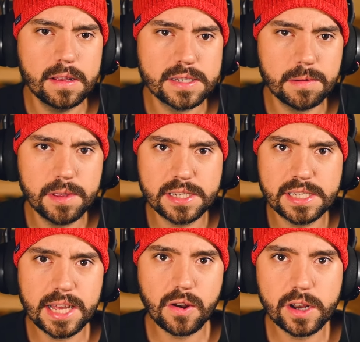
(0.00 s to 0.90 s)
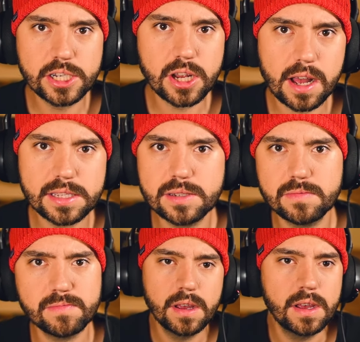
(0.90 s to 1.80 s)
Some of the scenery shots.
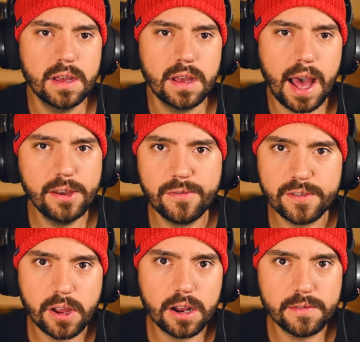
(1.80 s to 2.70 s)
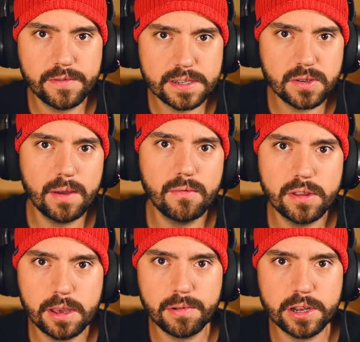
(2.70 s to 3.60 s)
I do photography, so I
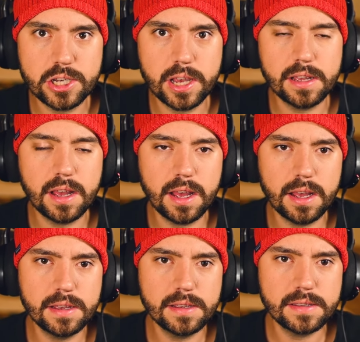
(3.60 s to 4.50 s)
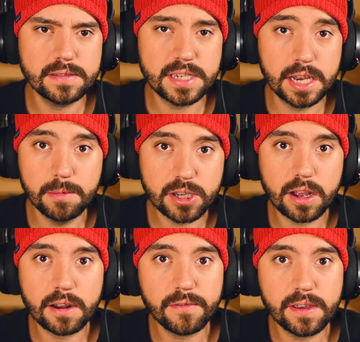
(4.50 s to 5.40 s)
really appreciate
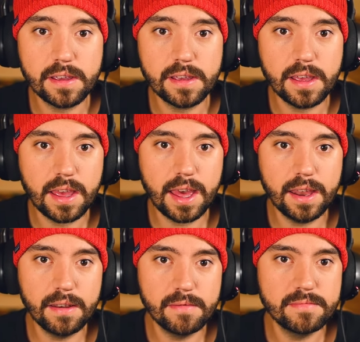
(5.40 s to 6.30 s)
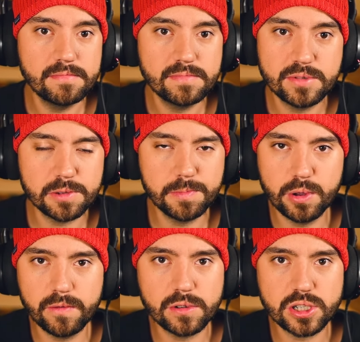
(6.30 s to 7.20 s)
cinematography and just
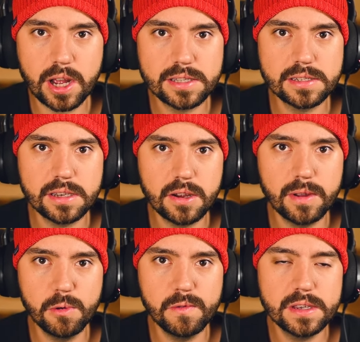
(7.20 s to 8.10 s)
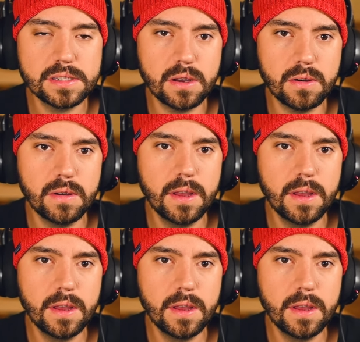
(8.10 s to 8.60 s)
beautiful shots, you know, in movies. So